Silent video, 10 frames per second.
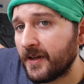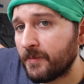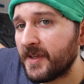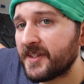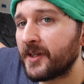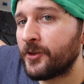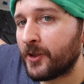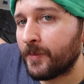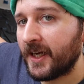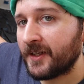Missing a door
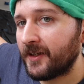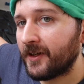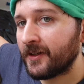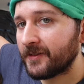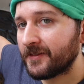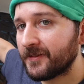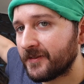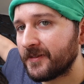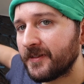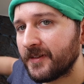back here.
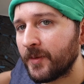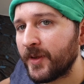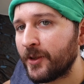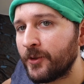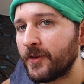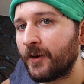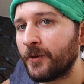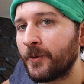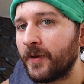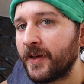I'm gonna go do that
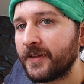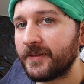real quick.